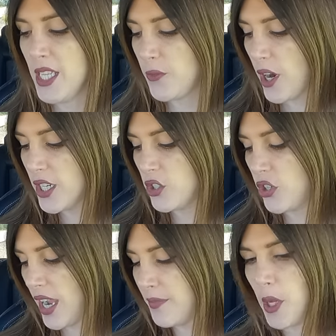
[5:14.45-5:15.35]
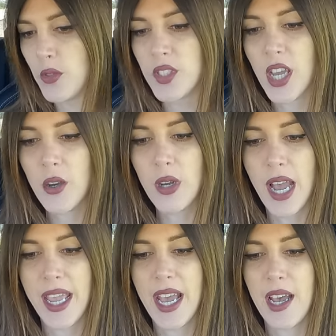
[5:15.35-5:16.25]
As far as drive modes go,
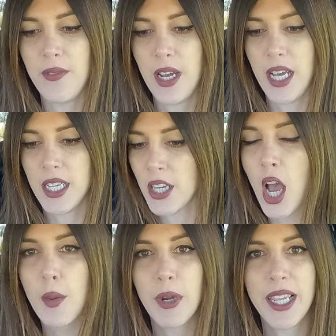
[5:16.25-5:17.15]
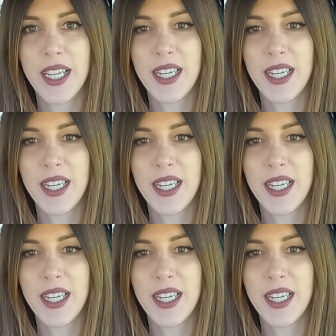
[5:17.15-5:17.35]
I have a knob right